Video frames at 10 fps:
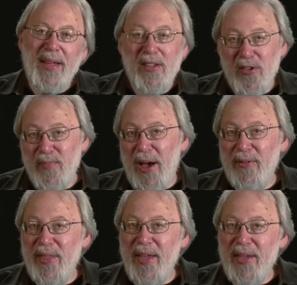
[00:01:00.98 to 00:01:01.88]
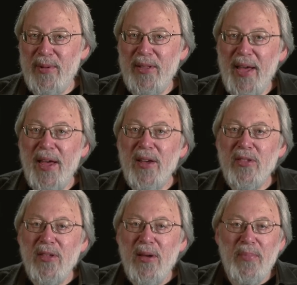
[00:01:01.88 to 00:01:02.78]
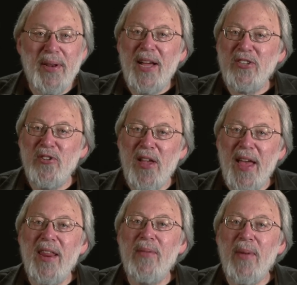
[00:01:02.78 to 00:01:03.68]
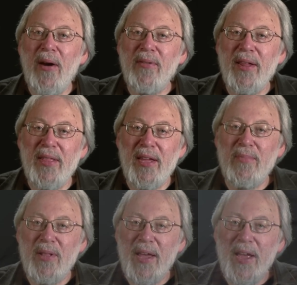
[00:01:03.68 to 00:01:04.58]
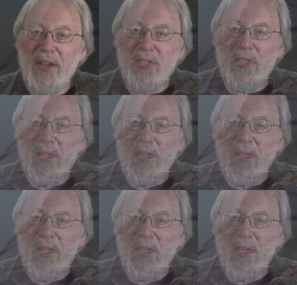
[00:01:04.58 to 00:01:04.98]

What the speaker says: It's a mountain in the Himalayas, but not just any mountain in the Himalayas.